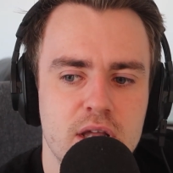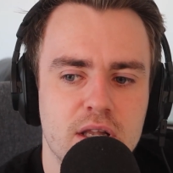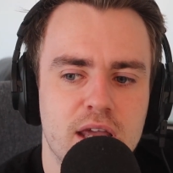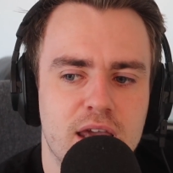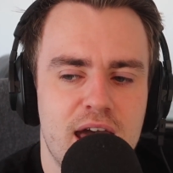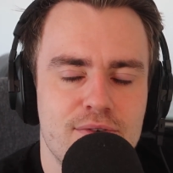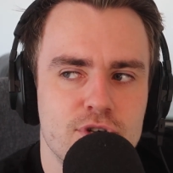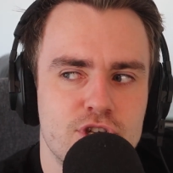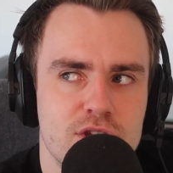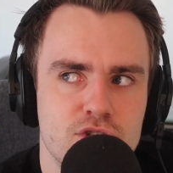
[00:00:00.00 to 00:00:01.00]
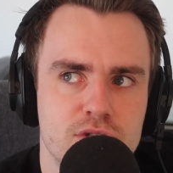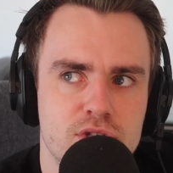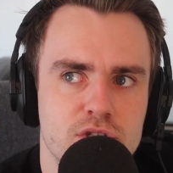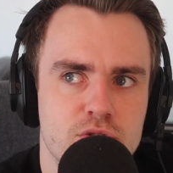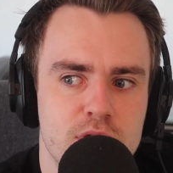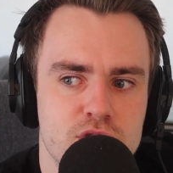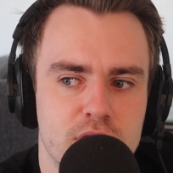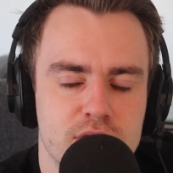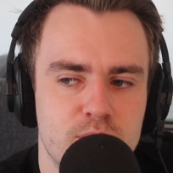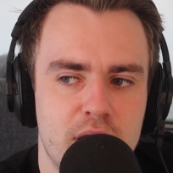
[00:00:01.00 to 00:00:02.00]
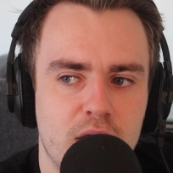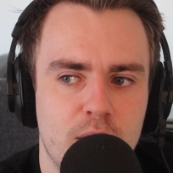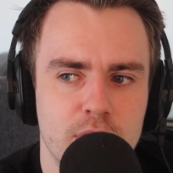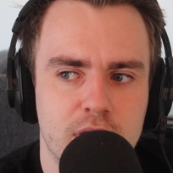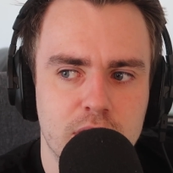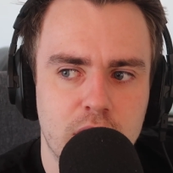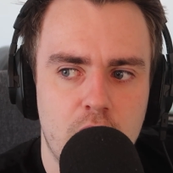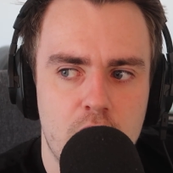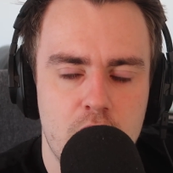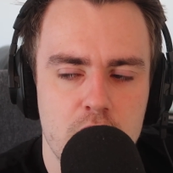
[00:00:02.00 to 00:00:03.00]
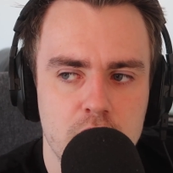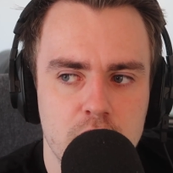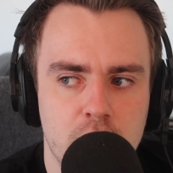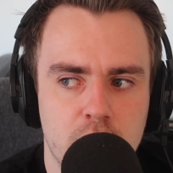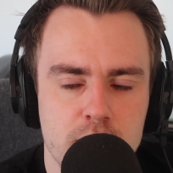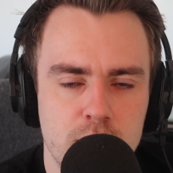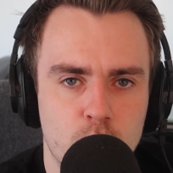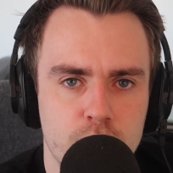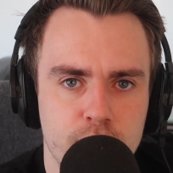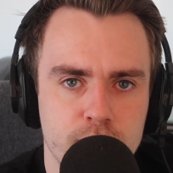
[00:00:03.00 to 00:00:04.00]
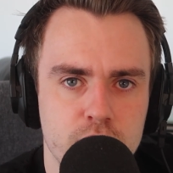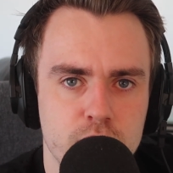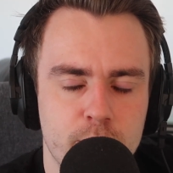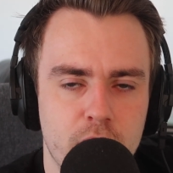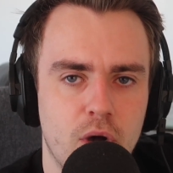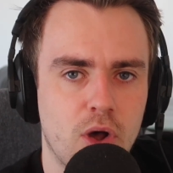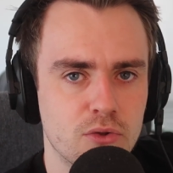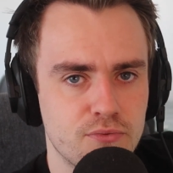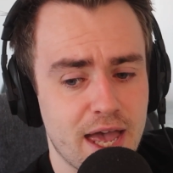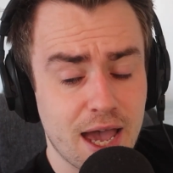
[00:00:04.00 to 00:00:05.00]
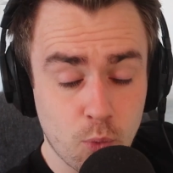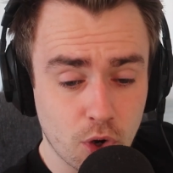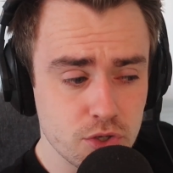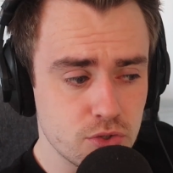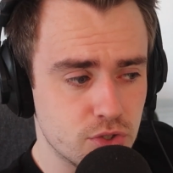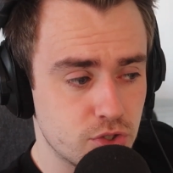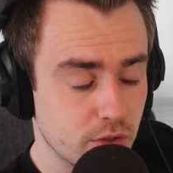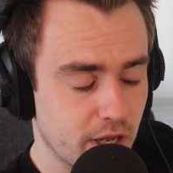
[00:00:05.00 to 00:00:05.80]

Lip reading: like an ever-changing situation as well, and we can learn more from you about all of that and what you do.